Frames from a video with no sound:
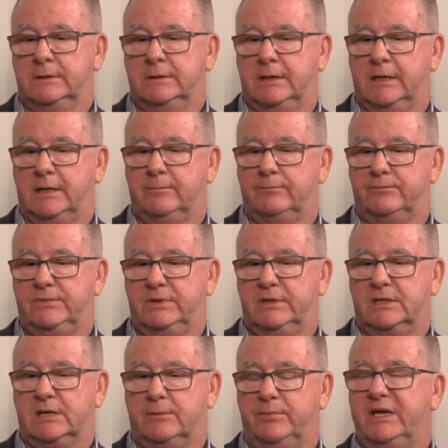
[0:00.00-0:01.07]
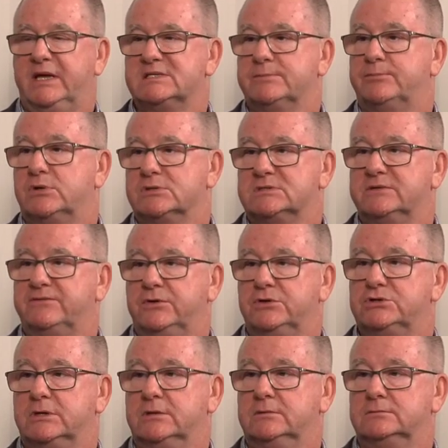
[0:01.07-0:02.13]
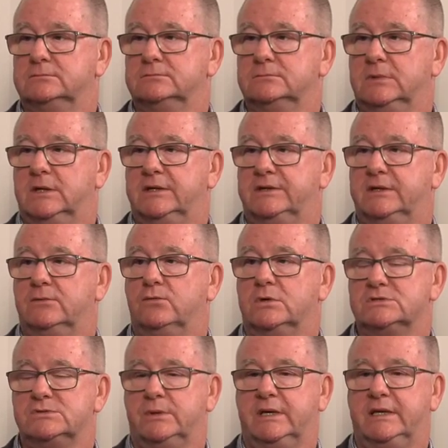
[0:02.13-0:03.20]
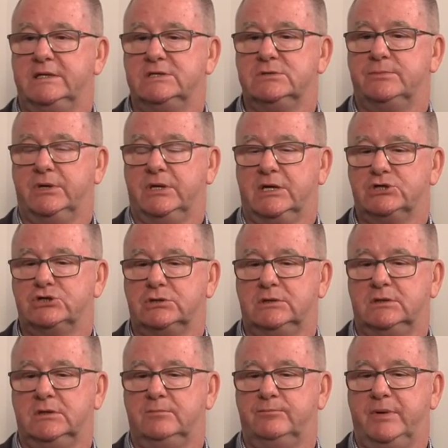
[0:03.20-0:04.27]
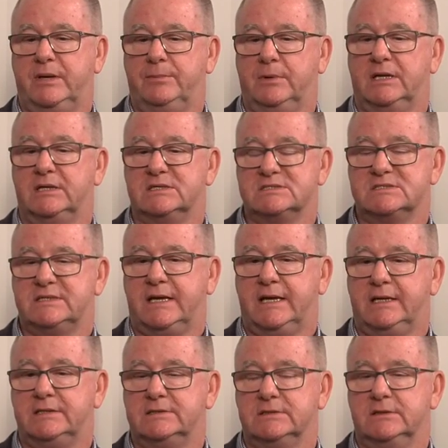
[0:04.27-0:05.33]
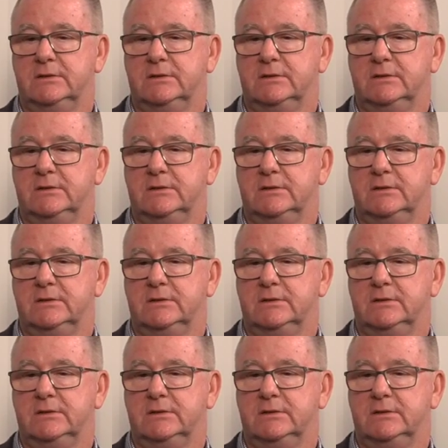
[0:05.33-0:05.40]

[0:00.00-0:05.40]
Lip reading: The company has a positive future. I think once we get into production and people understand